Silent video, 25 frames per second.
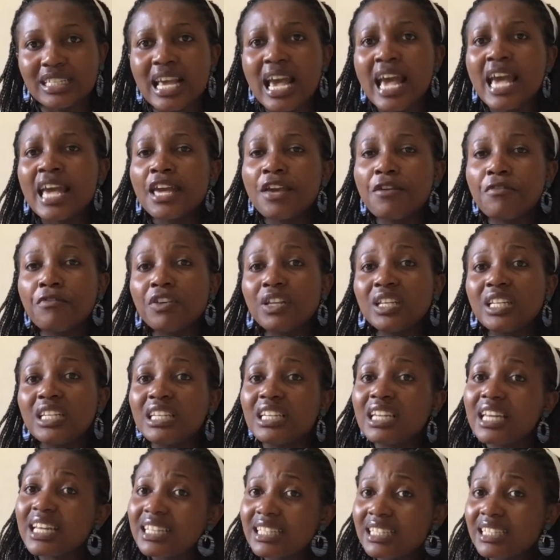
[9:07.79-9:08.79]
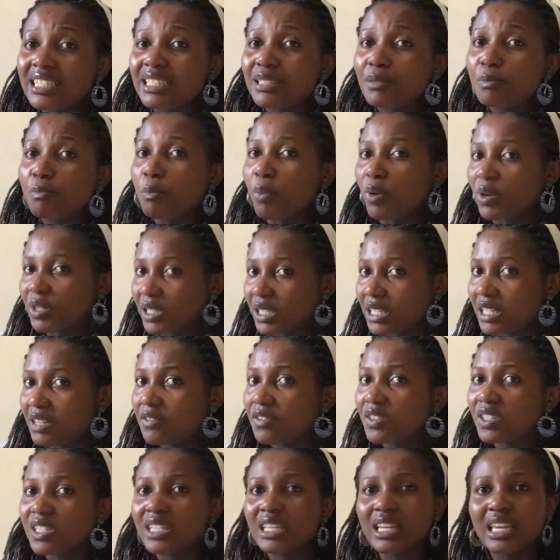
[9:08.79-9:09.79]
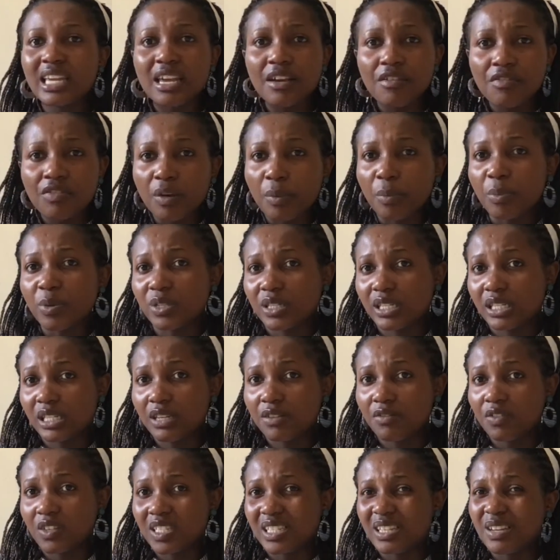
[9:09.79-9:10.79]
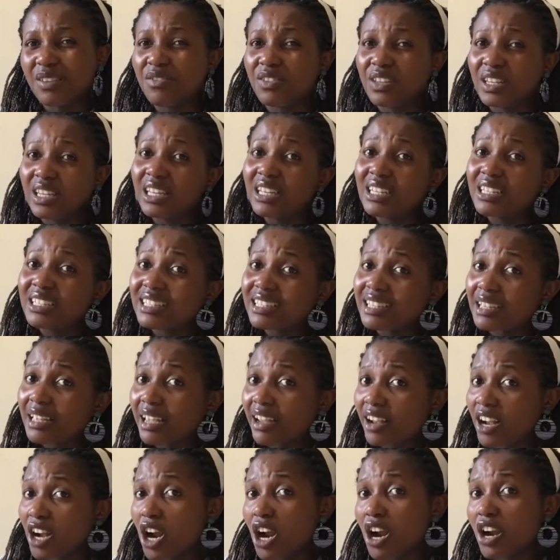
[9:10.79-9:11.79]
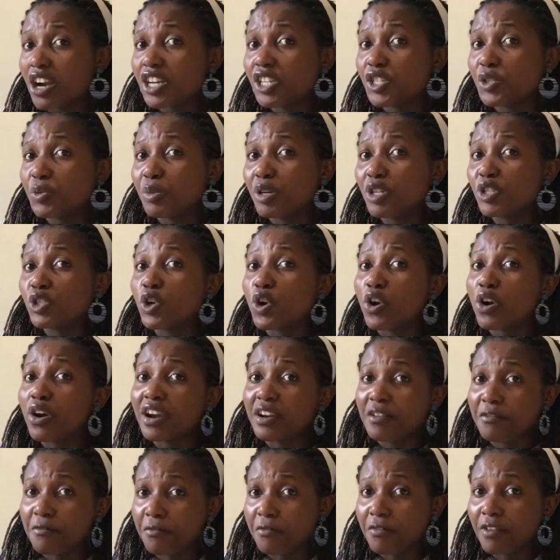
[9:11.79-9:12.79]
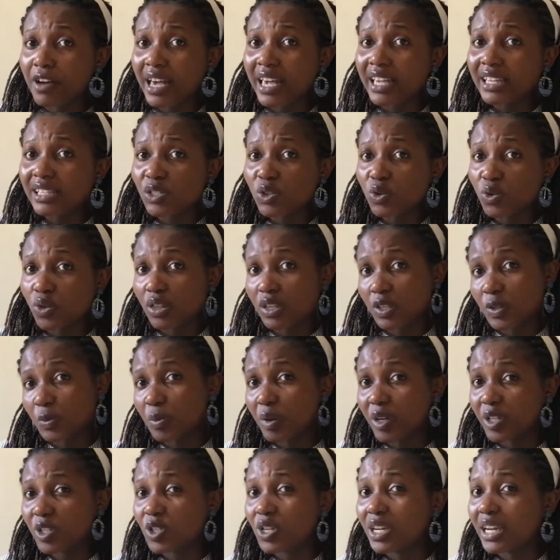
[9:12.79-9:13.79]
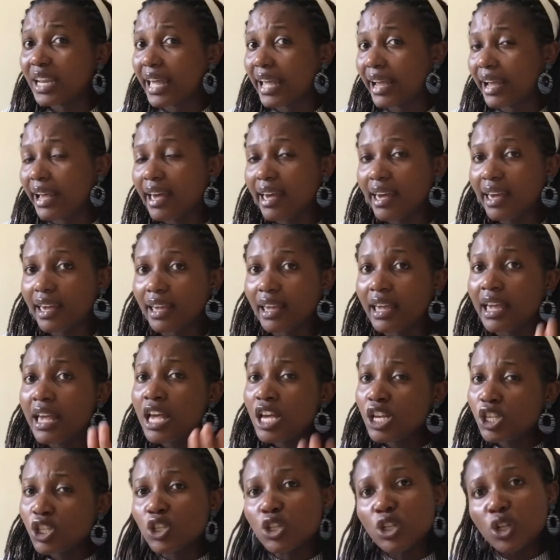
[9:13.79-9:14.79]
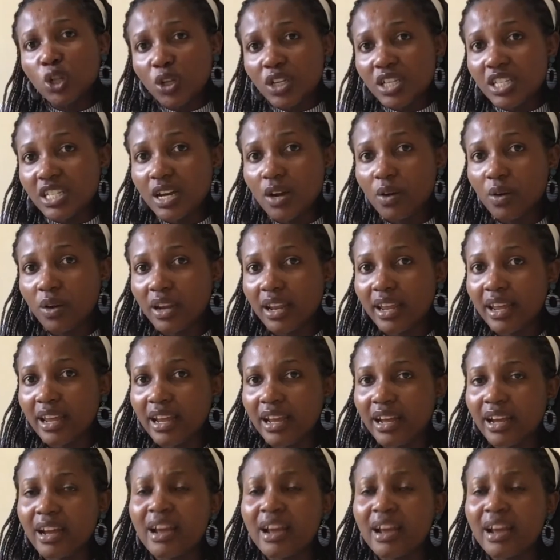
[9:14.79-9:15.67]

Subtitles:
If it needs positivity, give the positivity. If it needs encouragement or advice to this person, like, hey, slow down here,